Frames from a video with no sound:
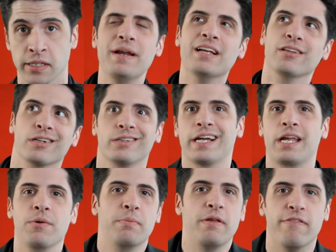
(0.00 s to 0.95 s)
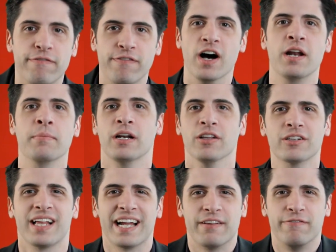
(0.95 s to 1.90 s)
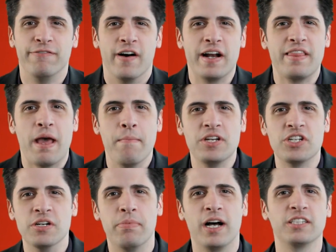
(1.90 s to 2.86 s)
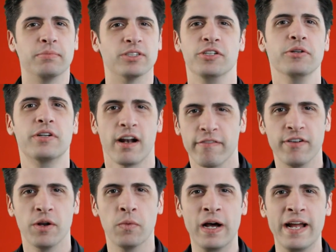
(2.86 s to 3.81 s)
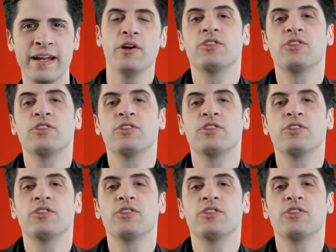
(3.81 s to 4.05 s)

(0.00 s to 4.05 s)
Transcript: I mean, it looked like it would be fun, but it looked like fun in that Mission Impossible 2 kind of fun way. All